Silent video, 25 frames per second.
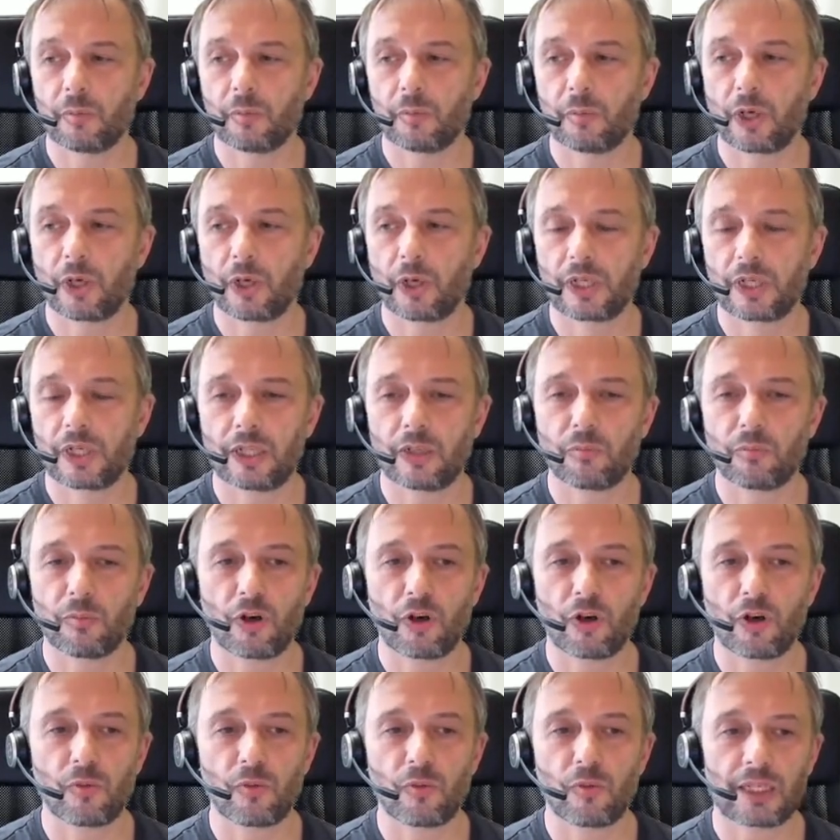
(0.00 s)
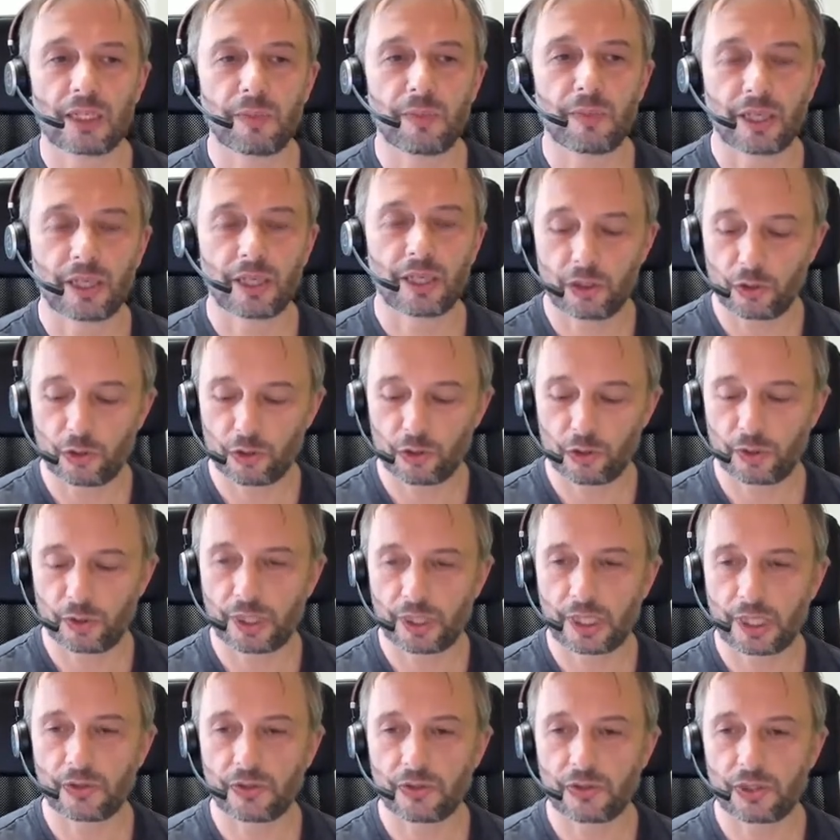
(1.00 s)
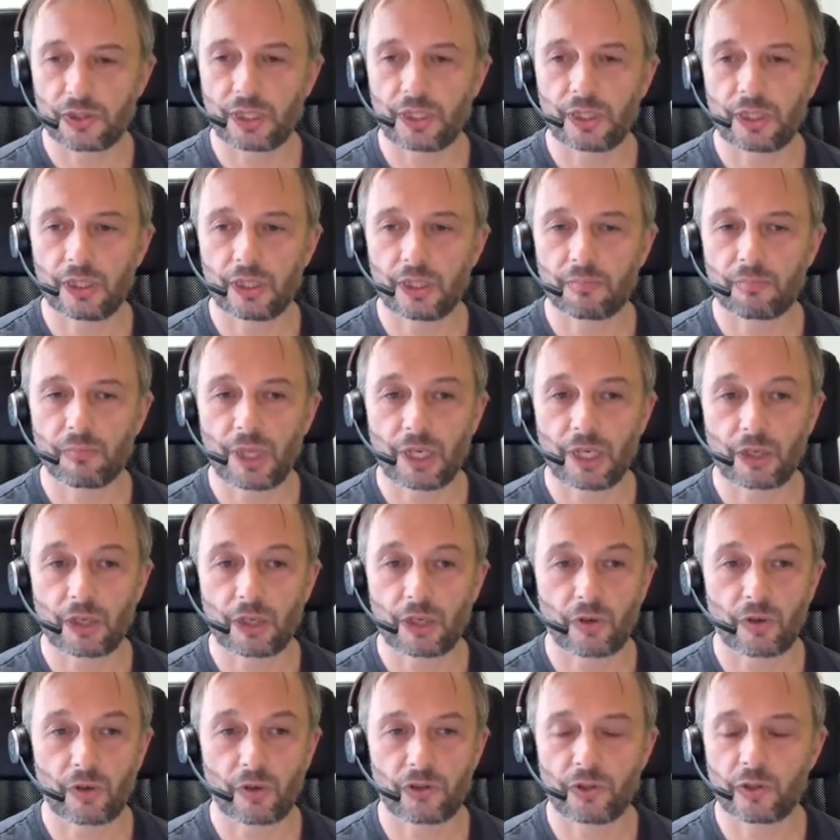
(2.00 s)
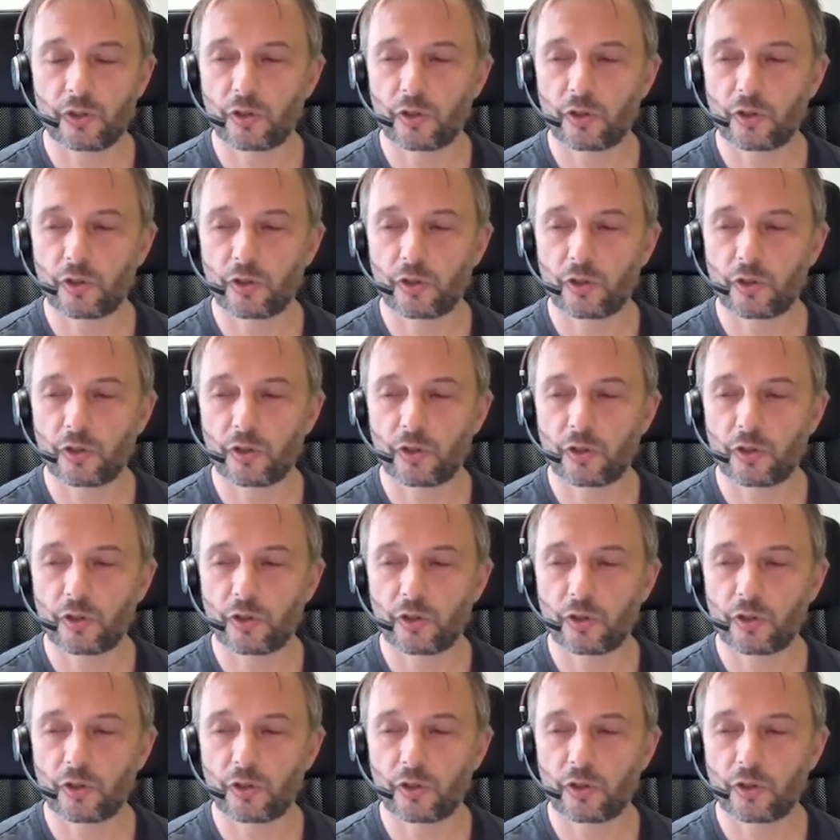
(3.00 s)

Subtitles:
online and mobile banking user accounts across the